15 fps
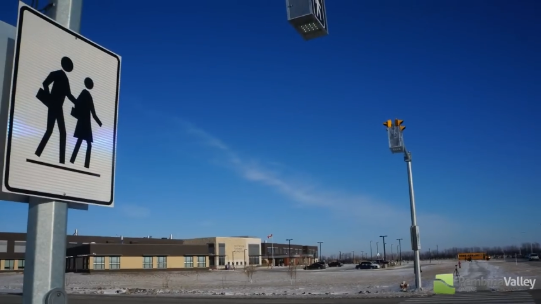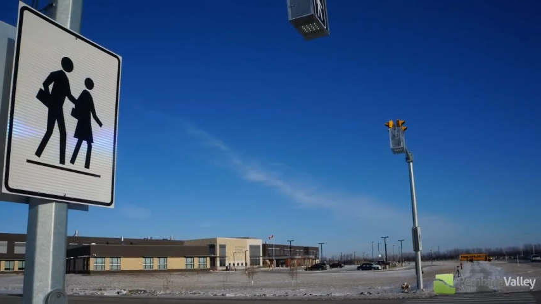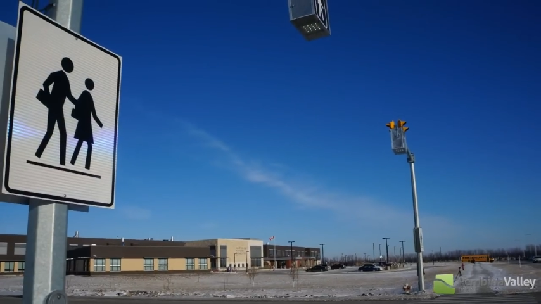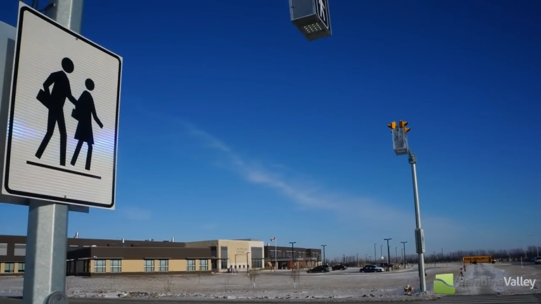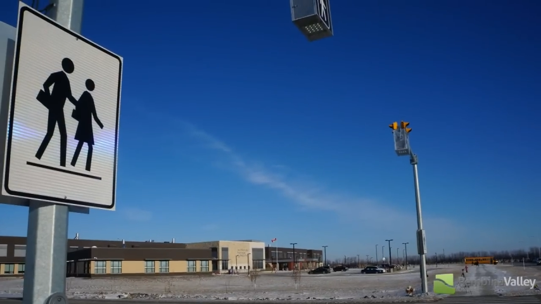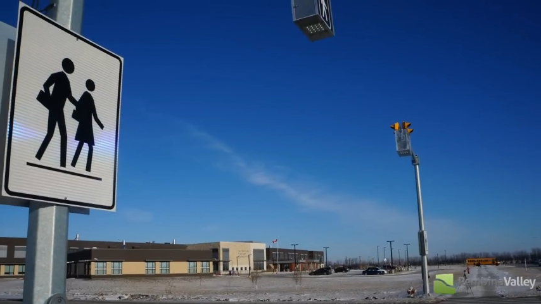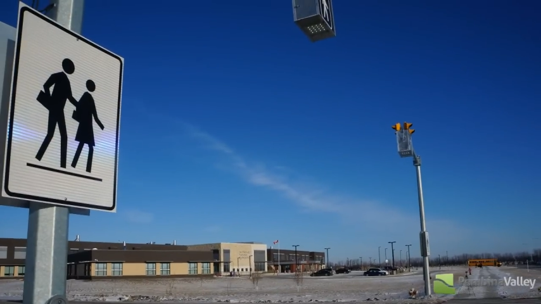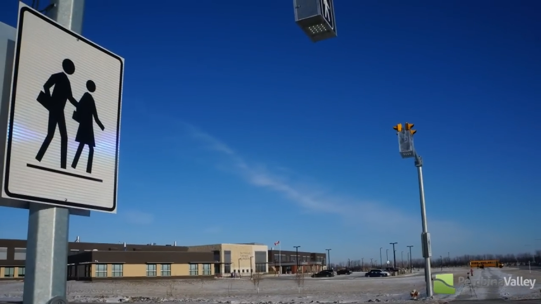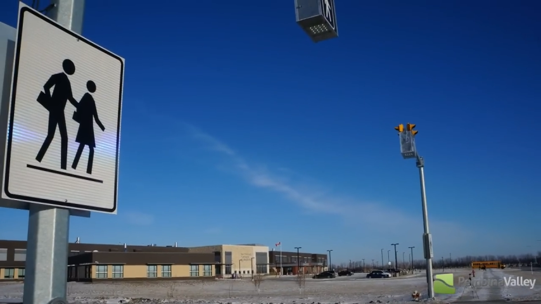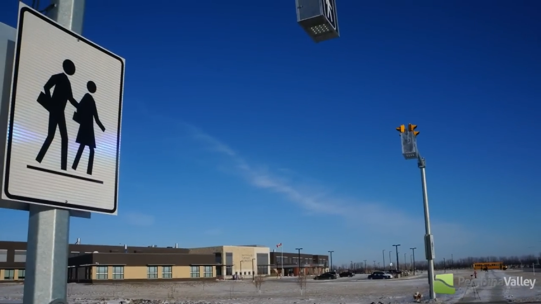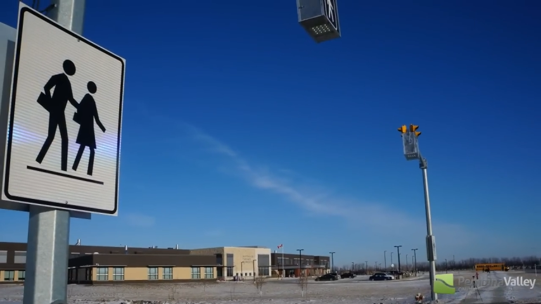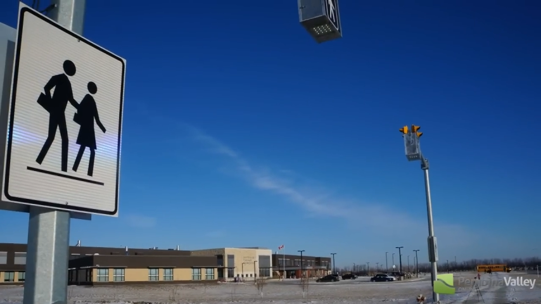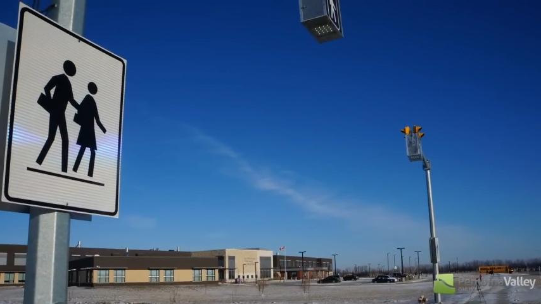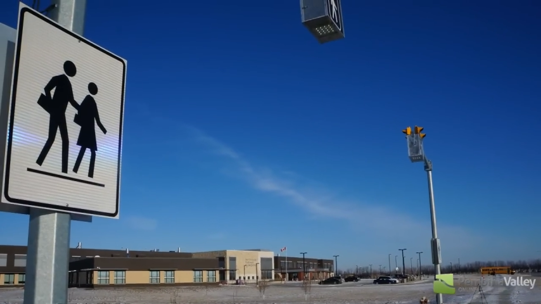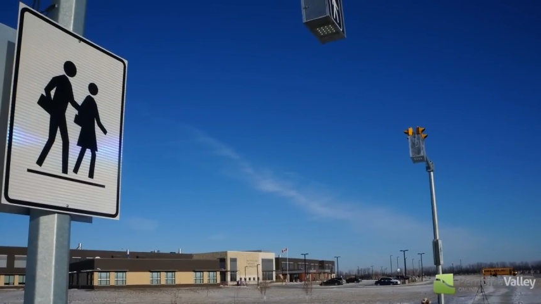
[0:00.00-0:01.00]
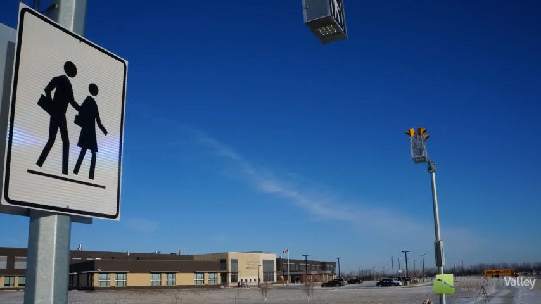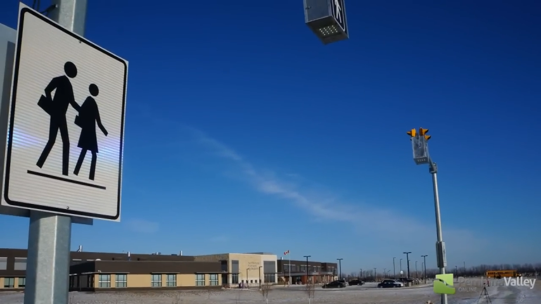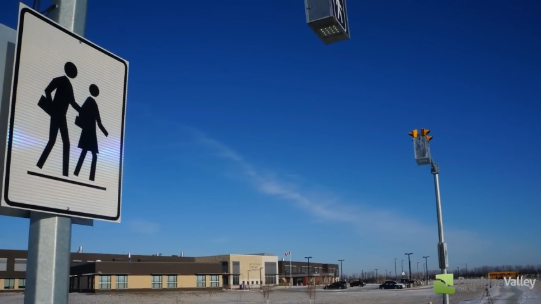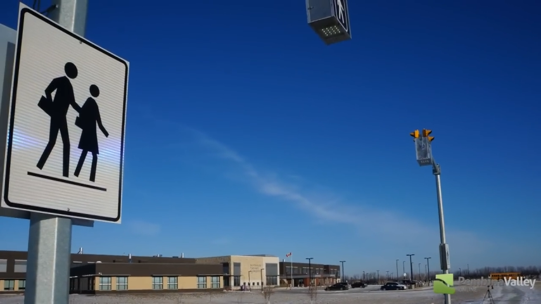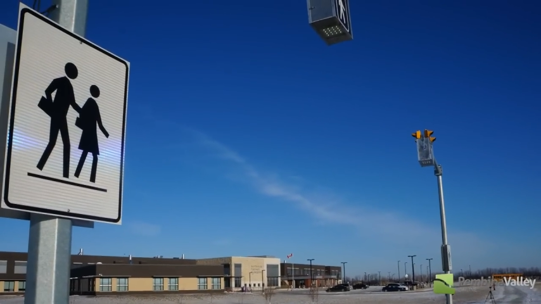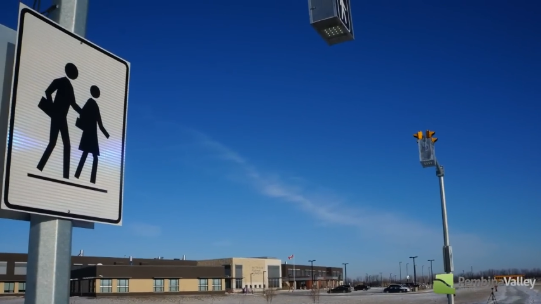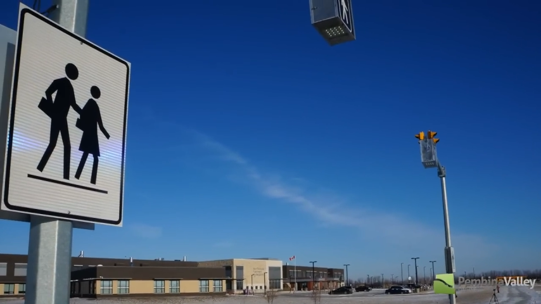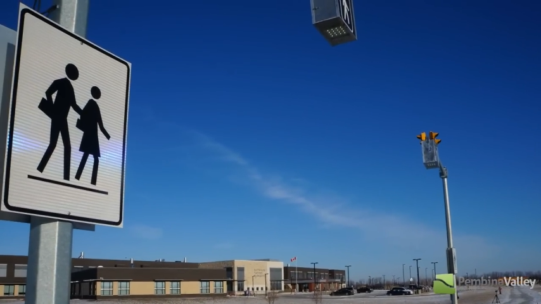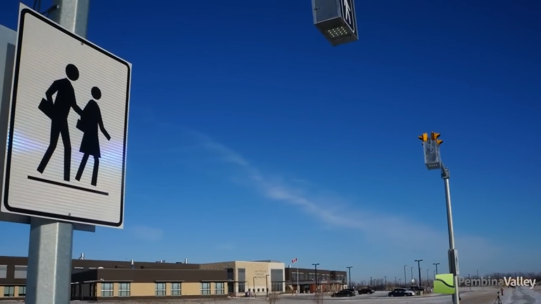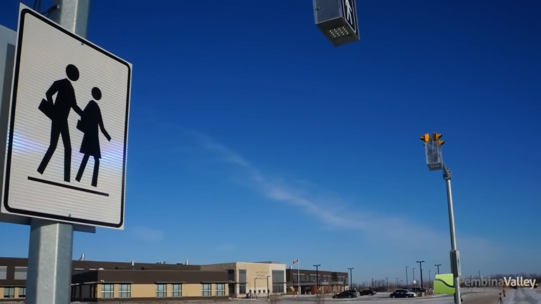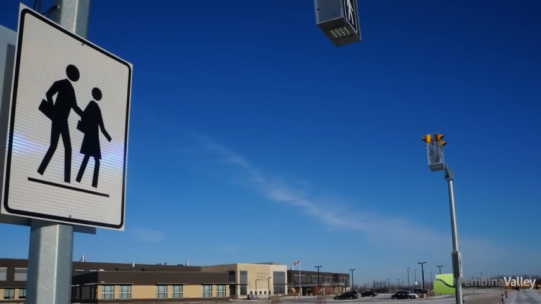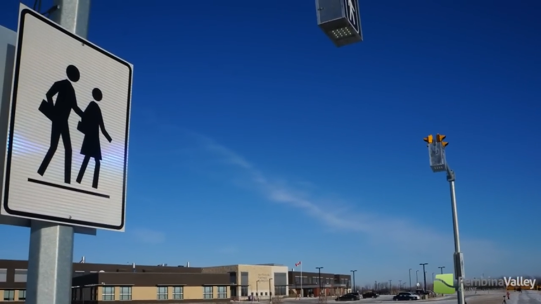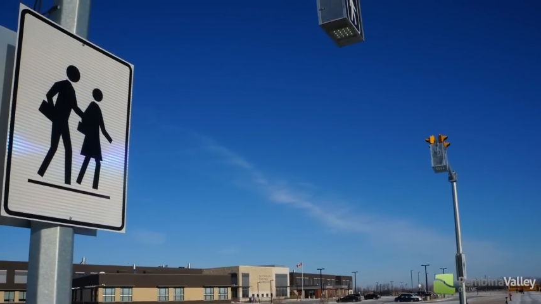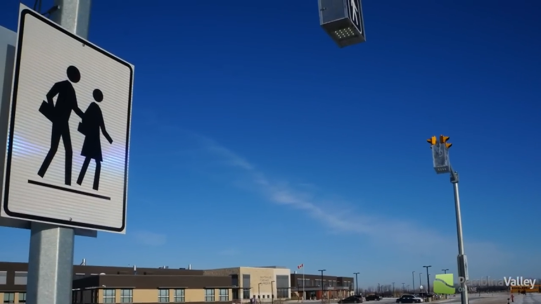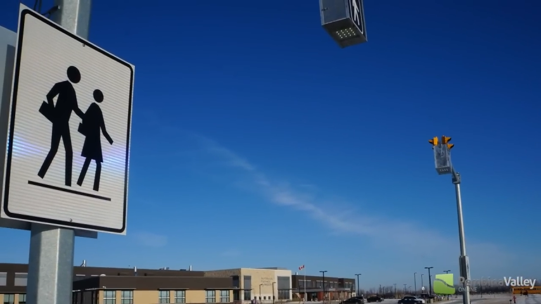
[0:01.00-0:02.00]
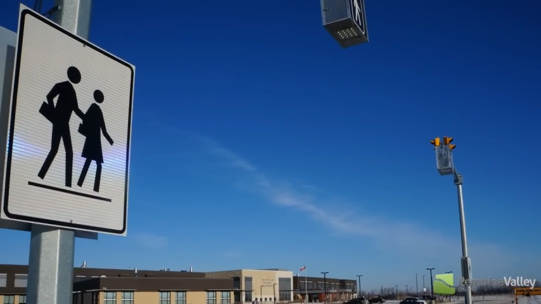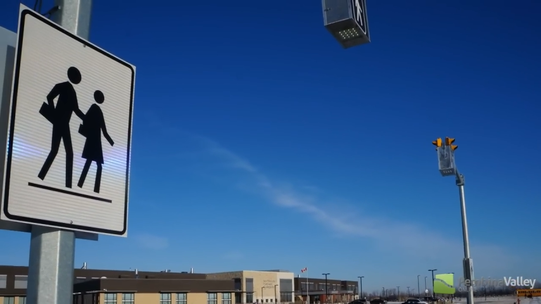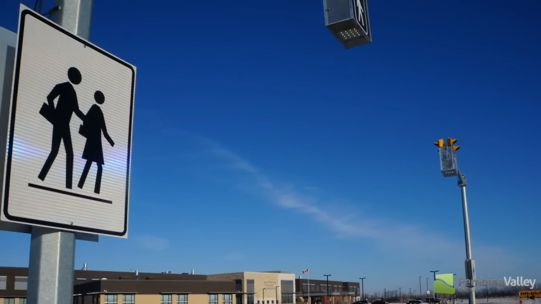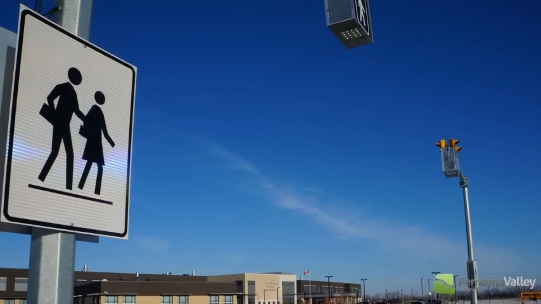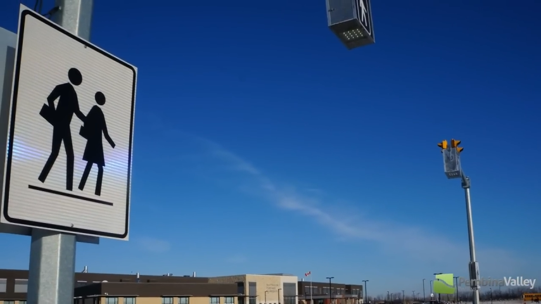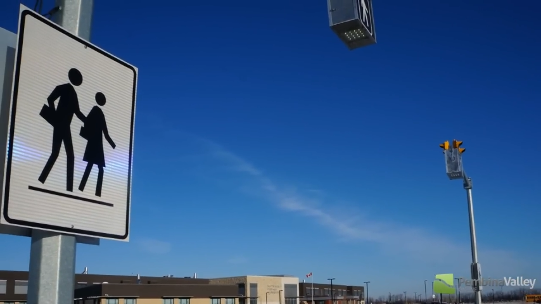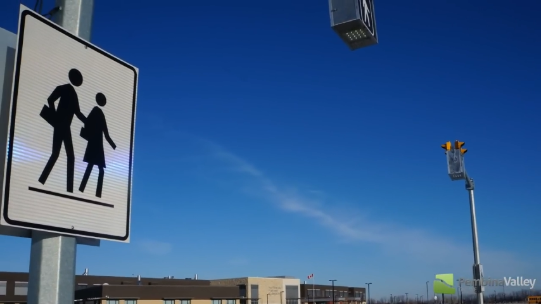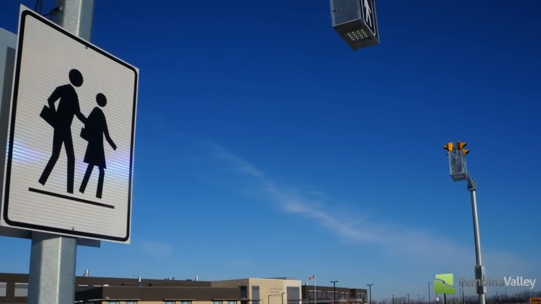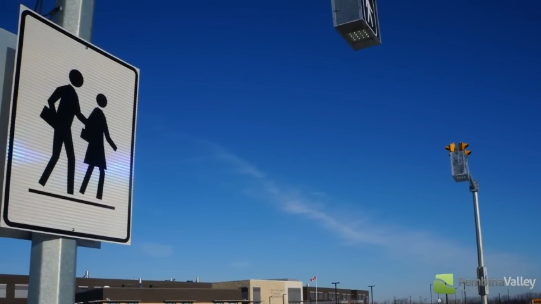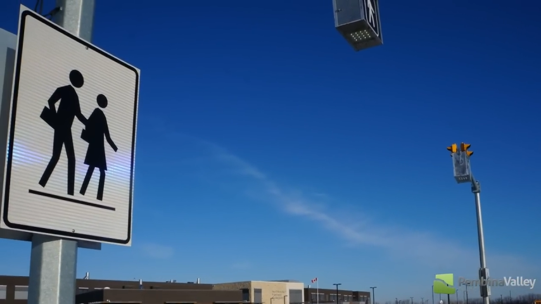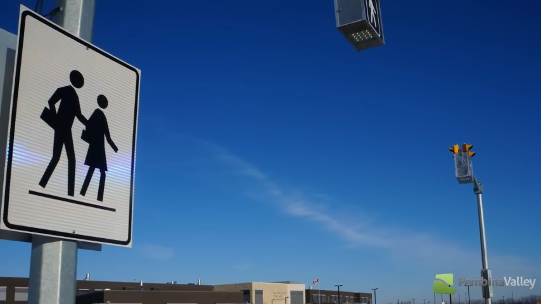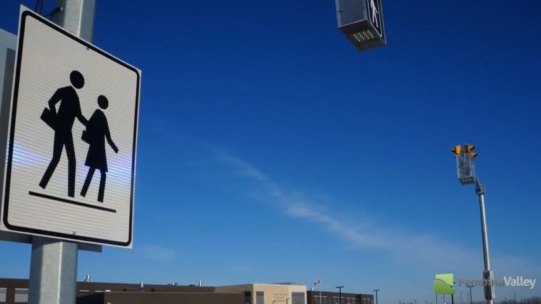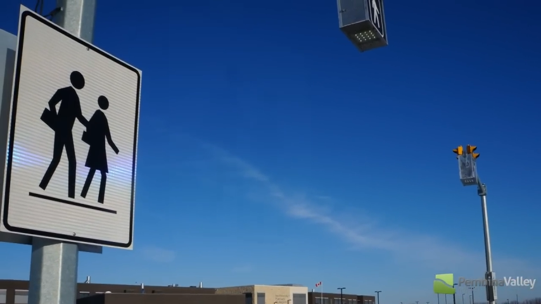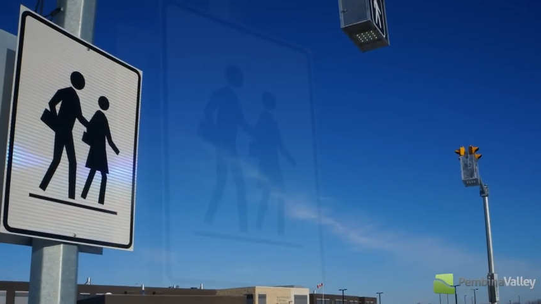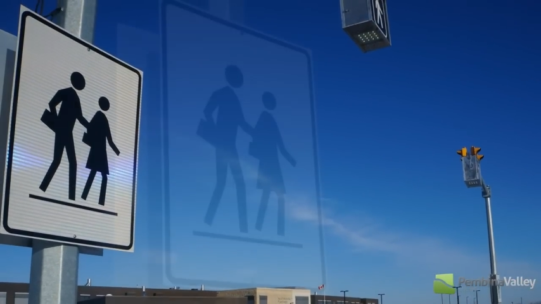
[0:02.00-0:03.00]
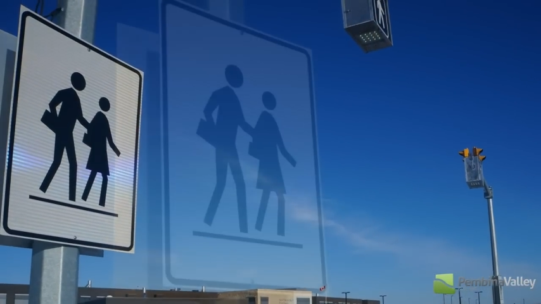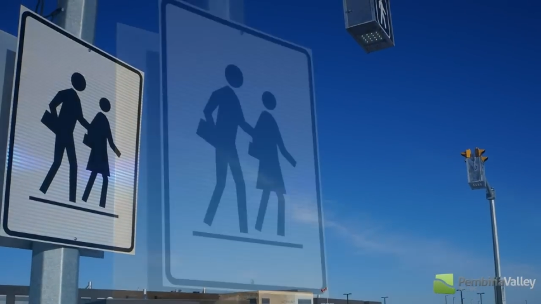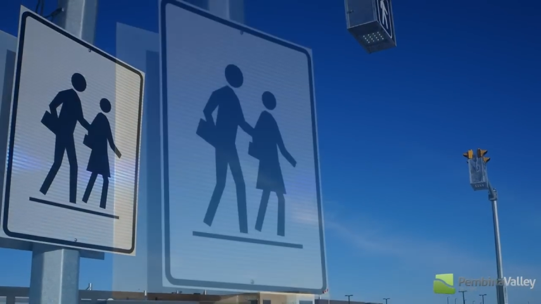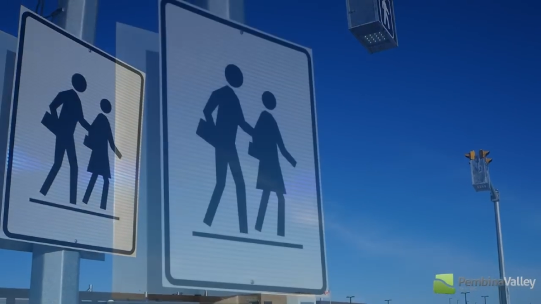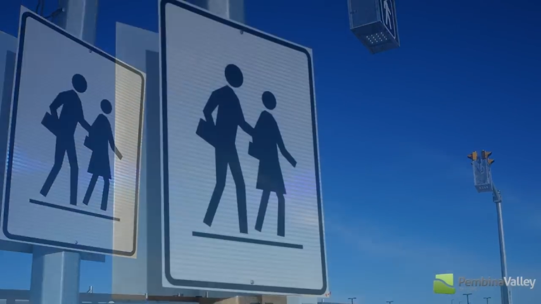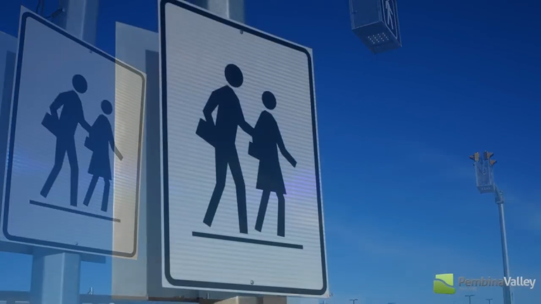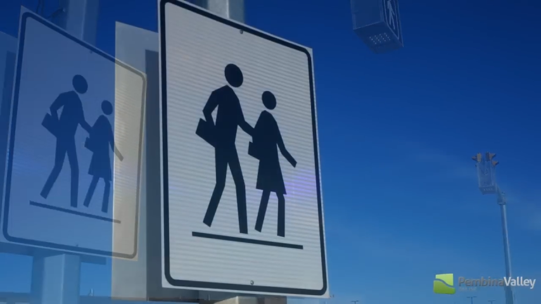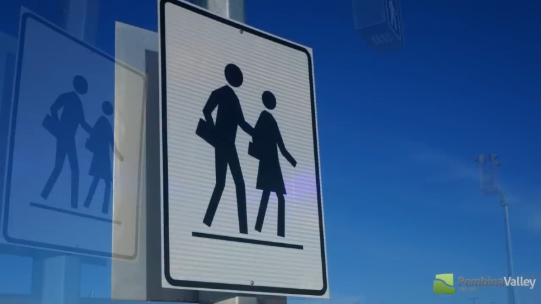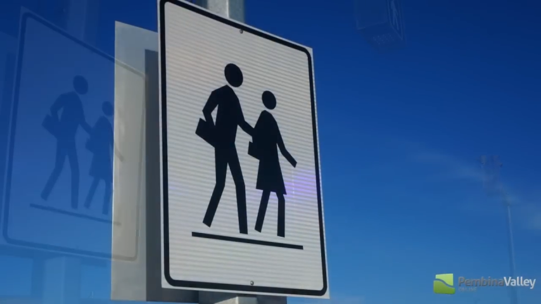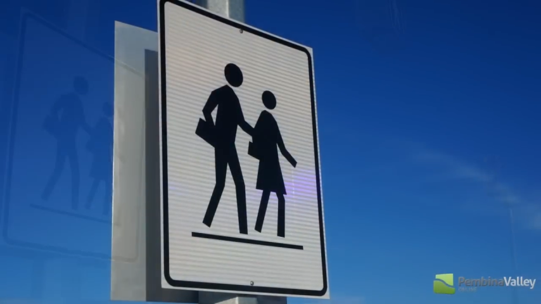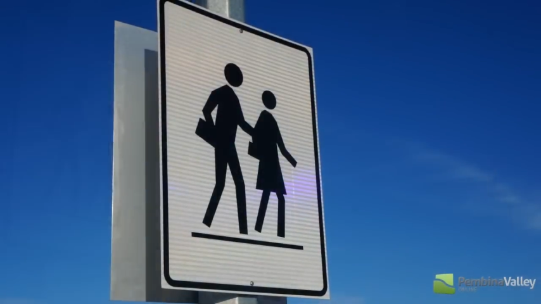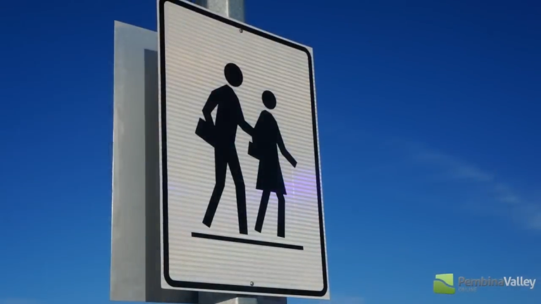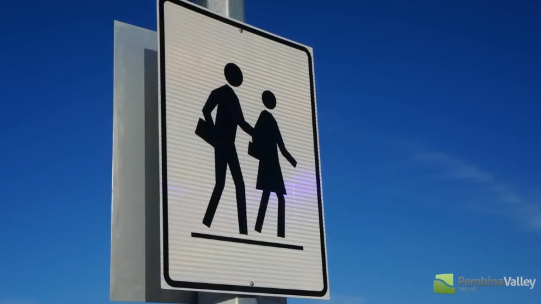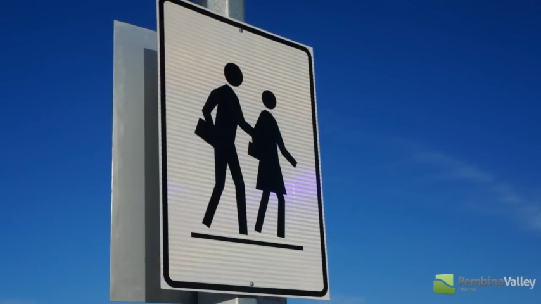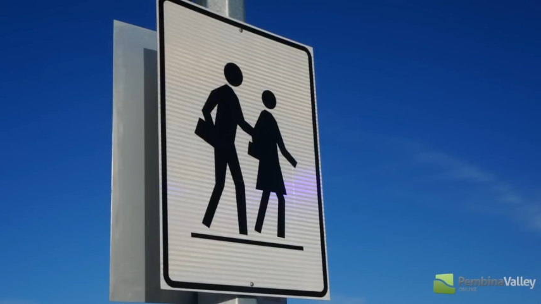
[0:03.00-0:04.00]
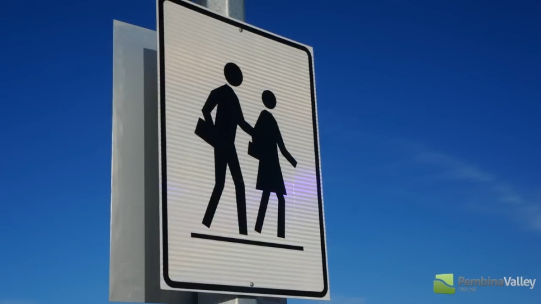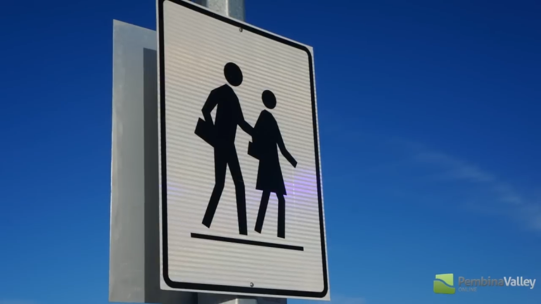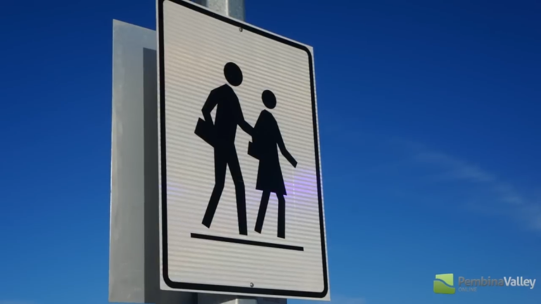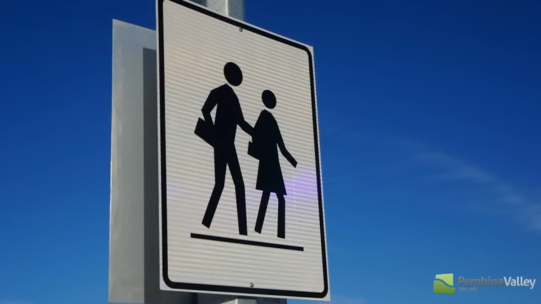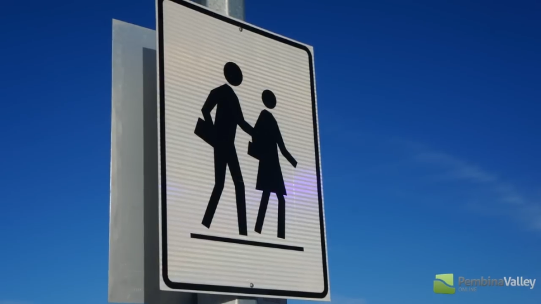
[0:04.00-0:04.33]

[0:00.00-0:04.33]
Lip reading: No face is visible, so there are no lips to read.